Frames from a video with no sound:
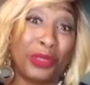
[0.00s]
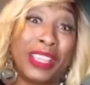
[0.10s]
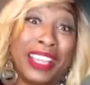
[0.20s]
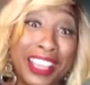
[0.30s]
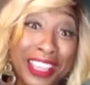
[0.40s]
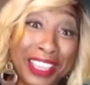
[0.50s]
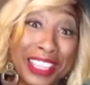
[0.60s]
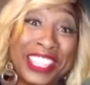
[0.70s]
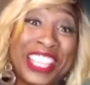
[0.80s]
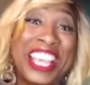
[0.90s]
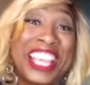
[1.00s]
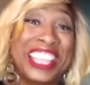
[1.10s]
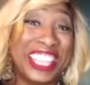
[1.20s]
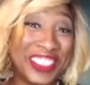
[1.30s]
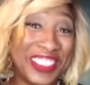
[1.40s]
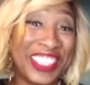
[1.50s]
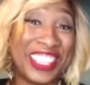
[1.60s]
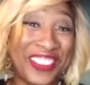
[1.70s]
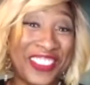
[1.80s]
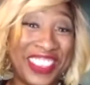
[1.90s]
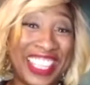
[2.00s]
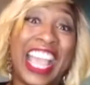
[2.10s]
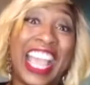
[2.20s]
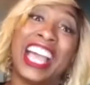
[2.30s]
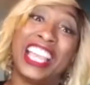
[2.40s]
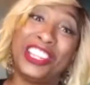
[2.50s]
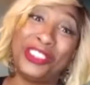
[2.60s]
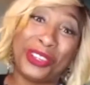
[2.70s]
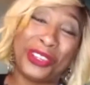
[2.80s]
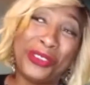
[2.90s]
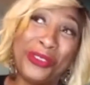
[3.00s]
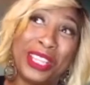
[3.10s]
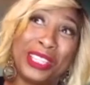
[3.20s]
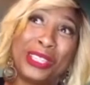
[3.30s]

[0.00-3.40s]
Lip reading: because this is something that I enjoy doing.